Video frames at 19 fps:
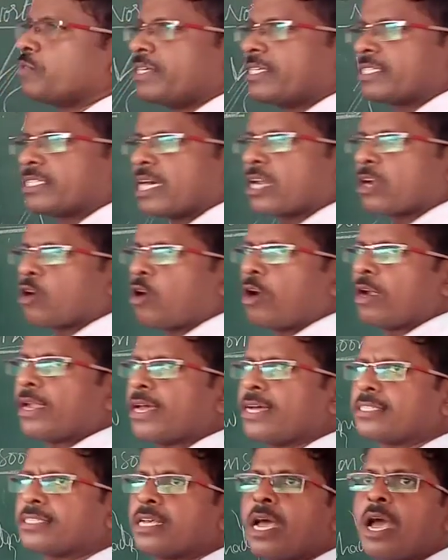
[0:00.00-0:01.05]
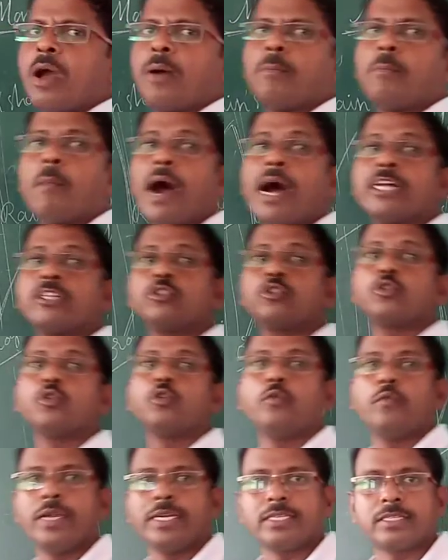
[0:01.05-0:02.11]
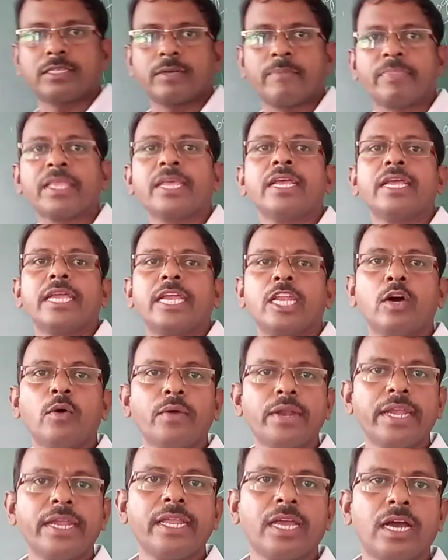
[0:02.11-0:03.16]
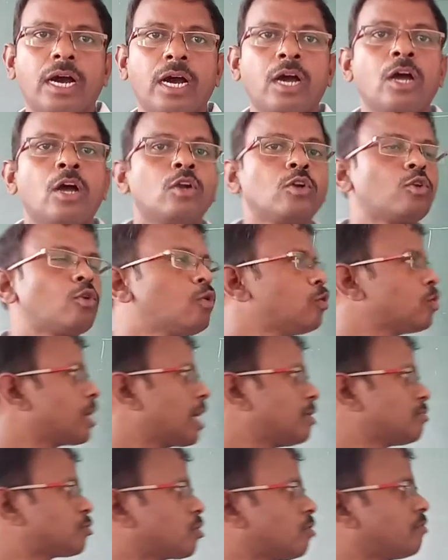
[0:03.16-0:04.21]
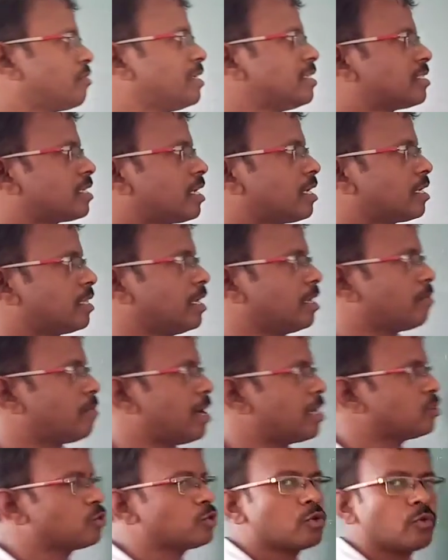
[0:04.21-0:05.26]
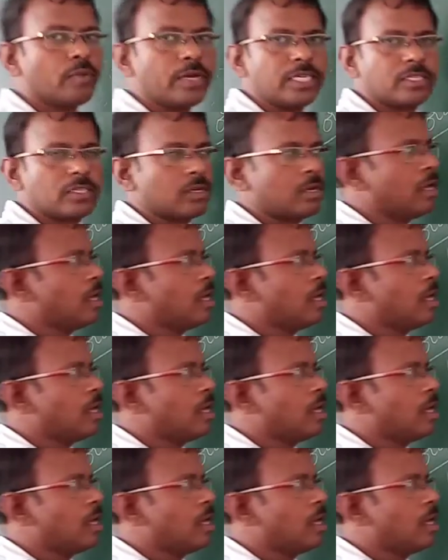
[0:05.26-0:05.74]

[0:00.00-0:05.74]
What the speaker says: winds are called as monsoon winds. In our India, two types of winds are there, monsoon winds.